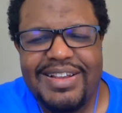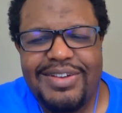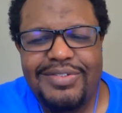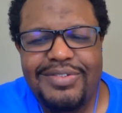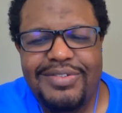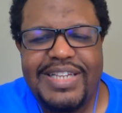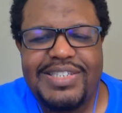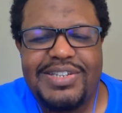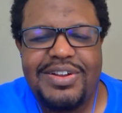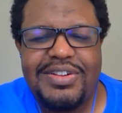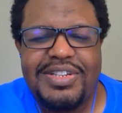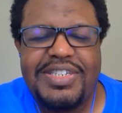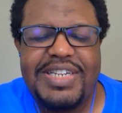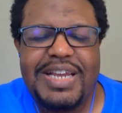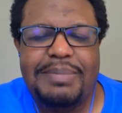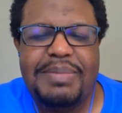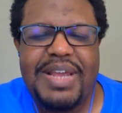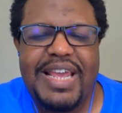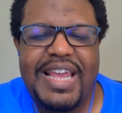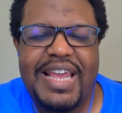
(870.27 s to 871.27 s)
Well, that's all the
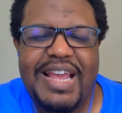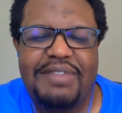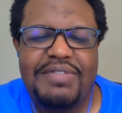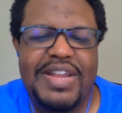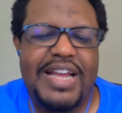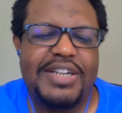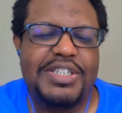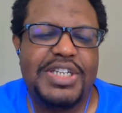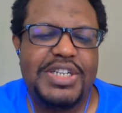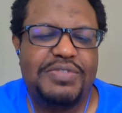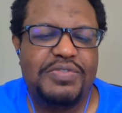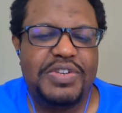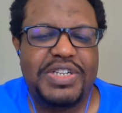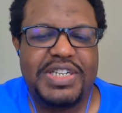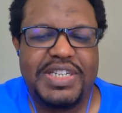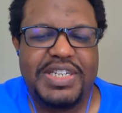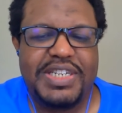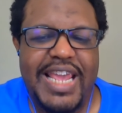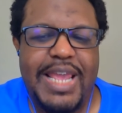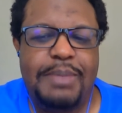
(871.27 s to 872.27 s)
time I have, not just for
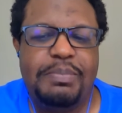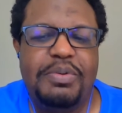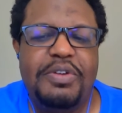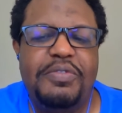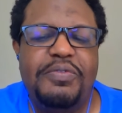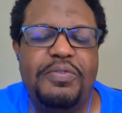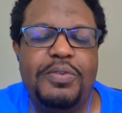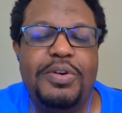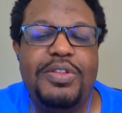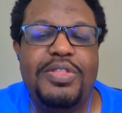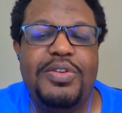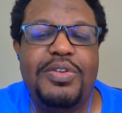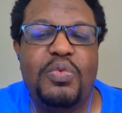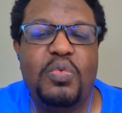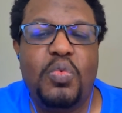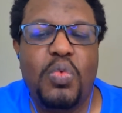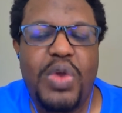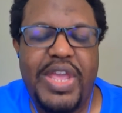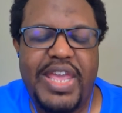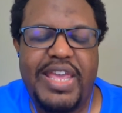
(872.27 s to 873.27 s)
today, but for the
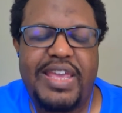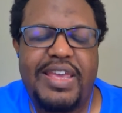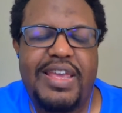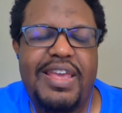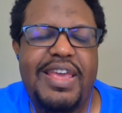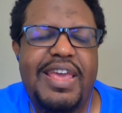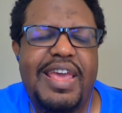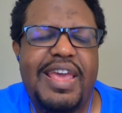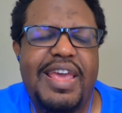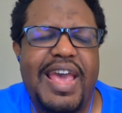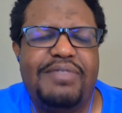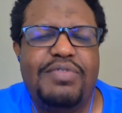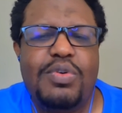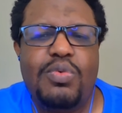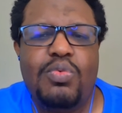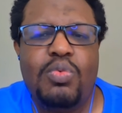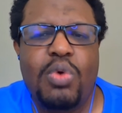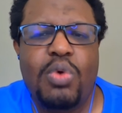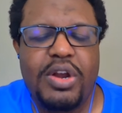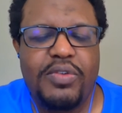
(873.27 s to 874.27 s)
week. Have a
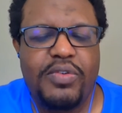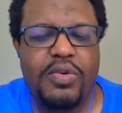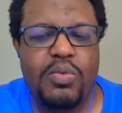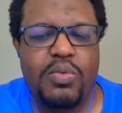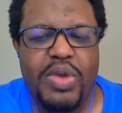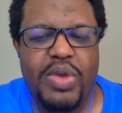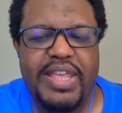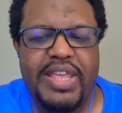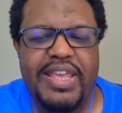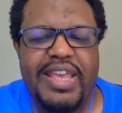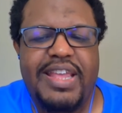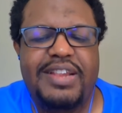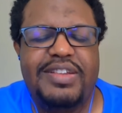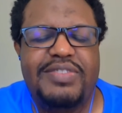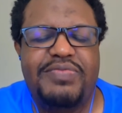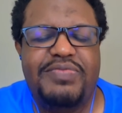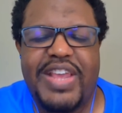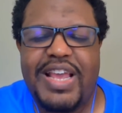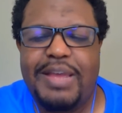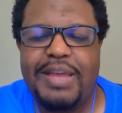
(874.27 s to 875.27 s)
wonderful weekend,
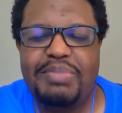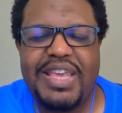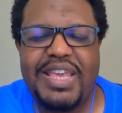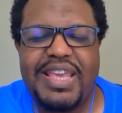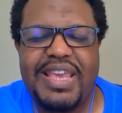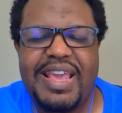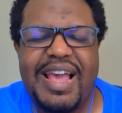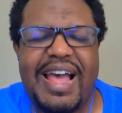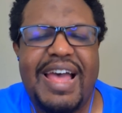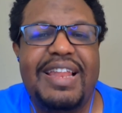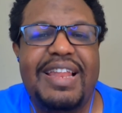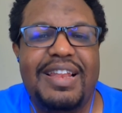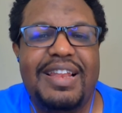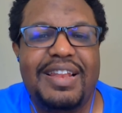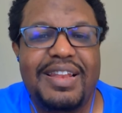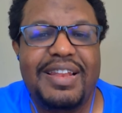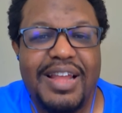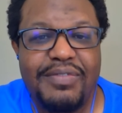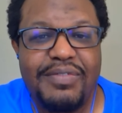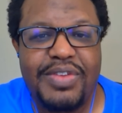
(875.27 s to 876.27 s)
VIP. I
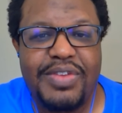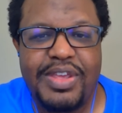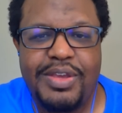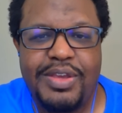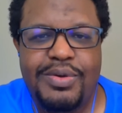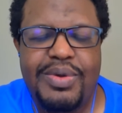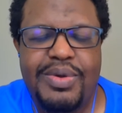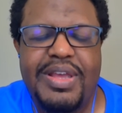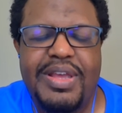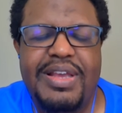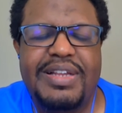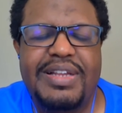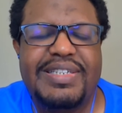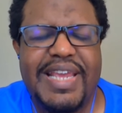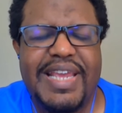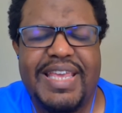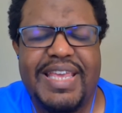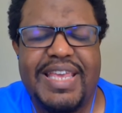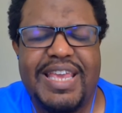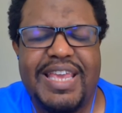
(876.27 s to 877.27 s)
love you.
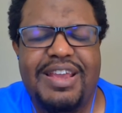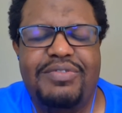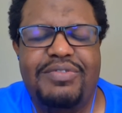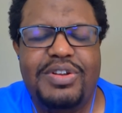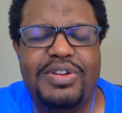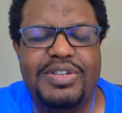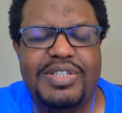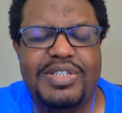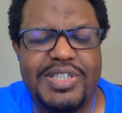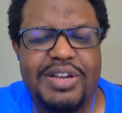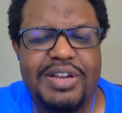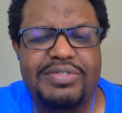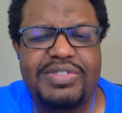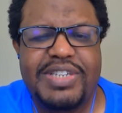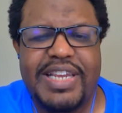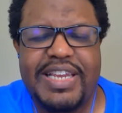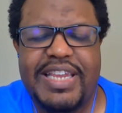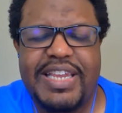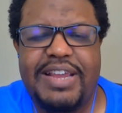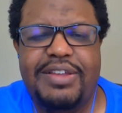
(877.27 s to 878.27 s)
Take care of yourself.
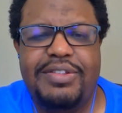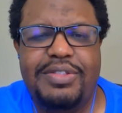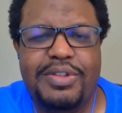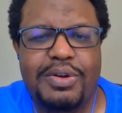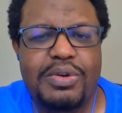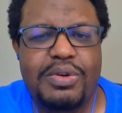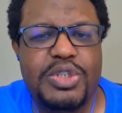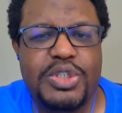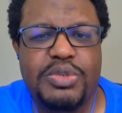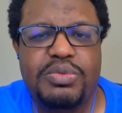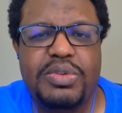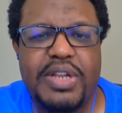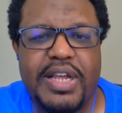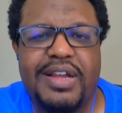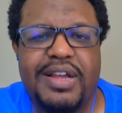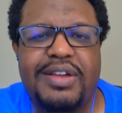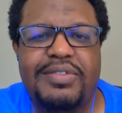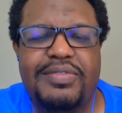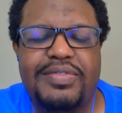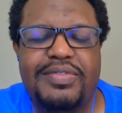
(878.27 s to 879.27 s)
Take care of those you
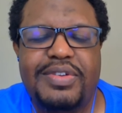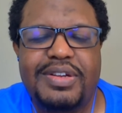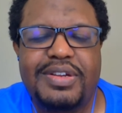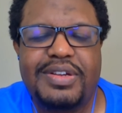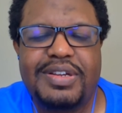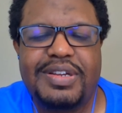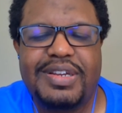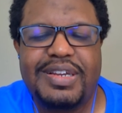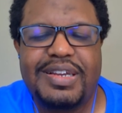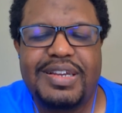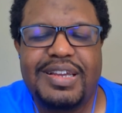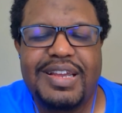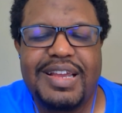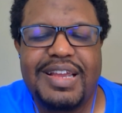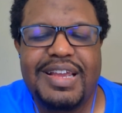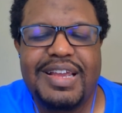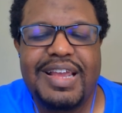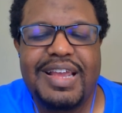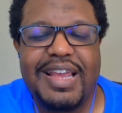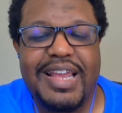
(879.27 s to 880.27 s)
love.
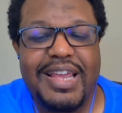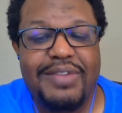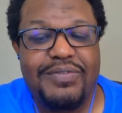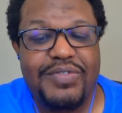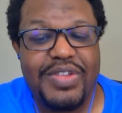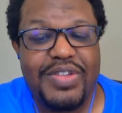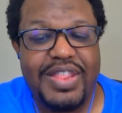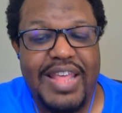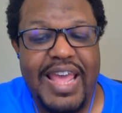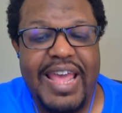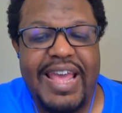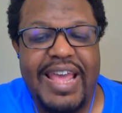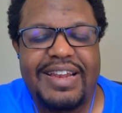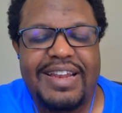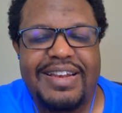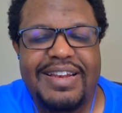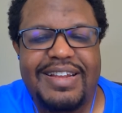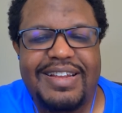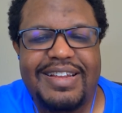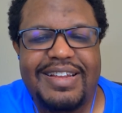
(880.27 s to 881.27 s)
And for that,
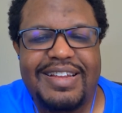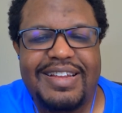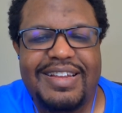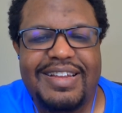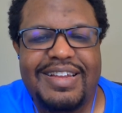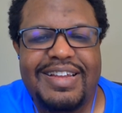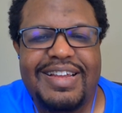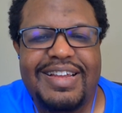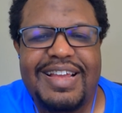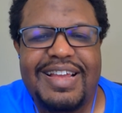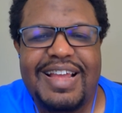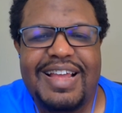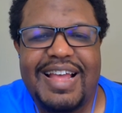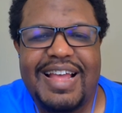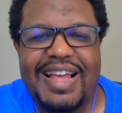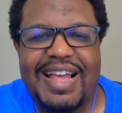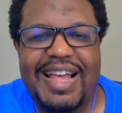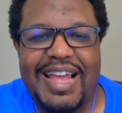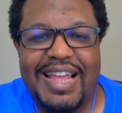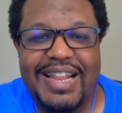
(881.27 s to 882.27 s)

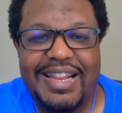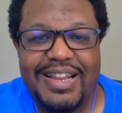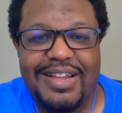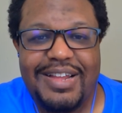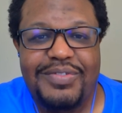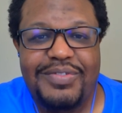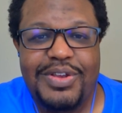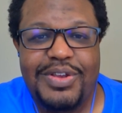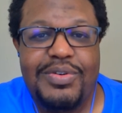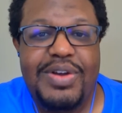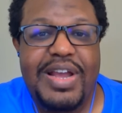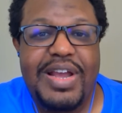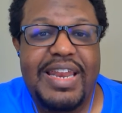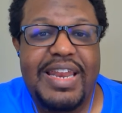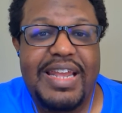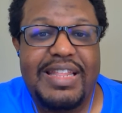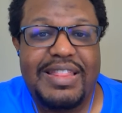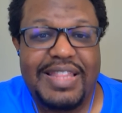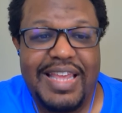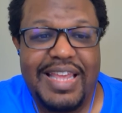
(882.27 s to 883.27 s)
I love you and
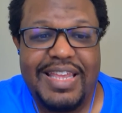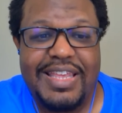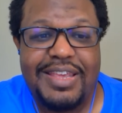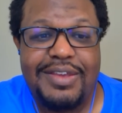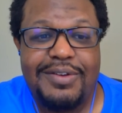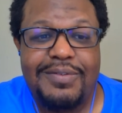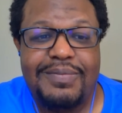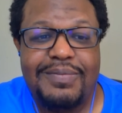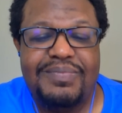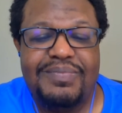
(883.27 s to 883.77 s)
I thank you.